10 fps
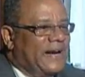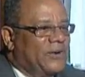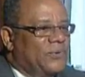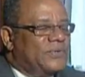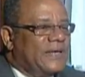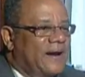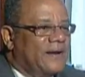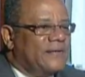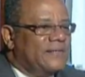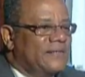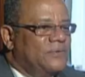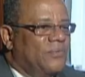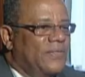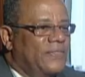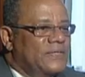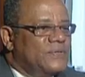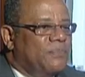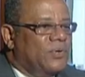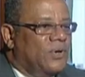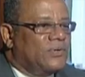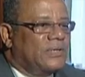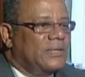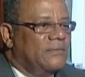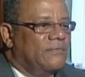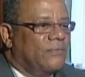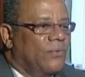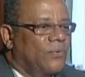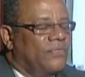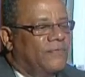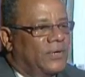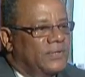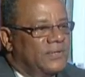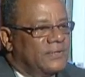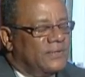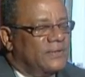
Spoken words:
are you targeting with this productive growth fund?